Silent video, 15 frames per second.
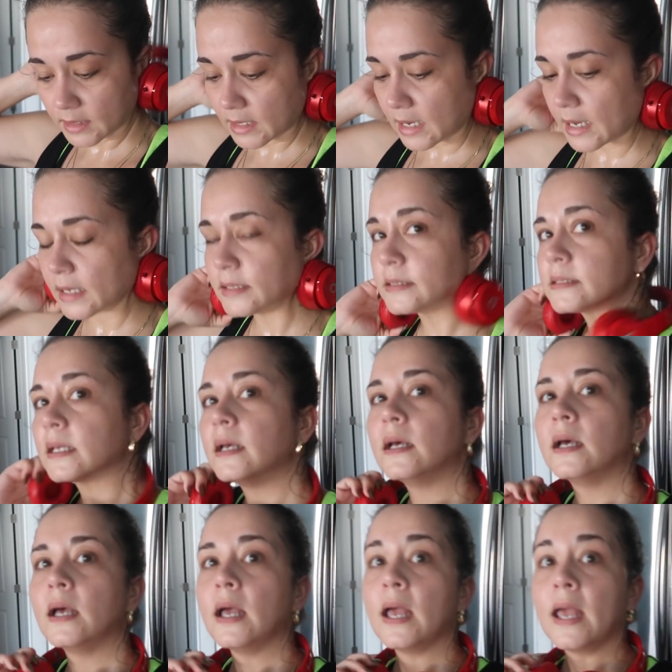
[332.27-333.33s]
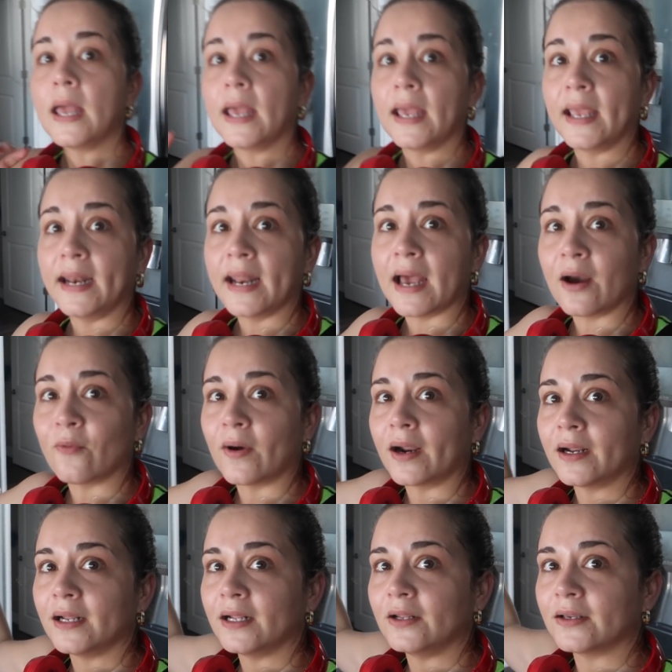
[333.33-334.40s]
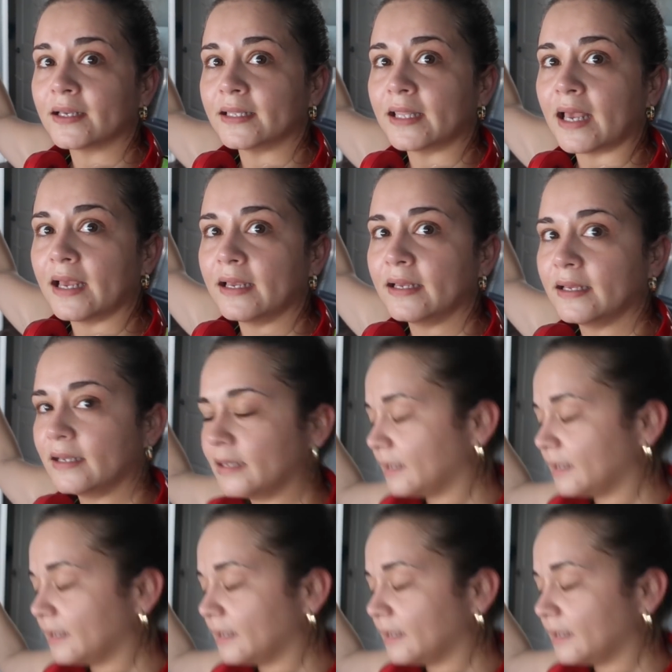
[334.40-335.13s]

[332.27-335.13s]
Guys, an hour. Look at that.